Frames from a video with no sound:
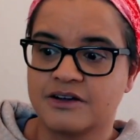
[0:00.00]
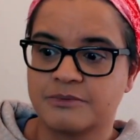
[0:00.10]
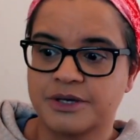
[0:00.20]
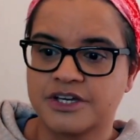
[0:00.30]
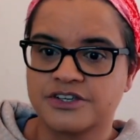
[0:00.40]

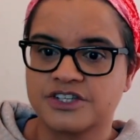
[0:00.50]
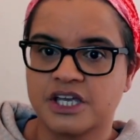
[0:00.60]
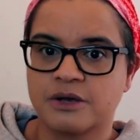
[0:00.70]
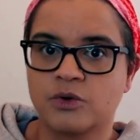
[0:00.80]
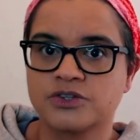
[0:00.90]
because
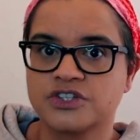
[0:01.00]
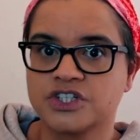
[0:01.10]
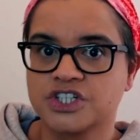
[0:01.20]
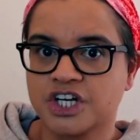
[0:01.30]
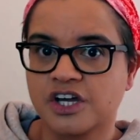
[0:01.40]
it wasn't
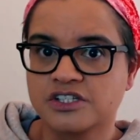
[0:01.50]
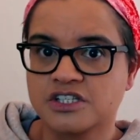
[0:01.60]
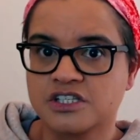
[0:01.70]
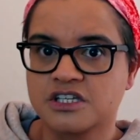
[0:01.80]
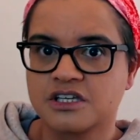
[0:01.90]

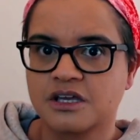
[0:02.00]
just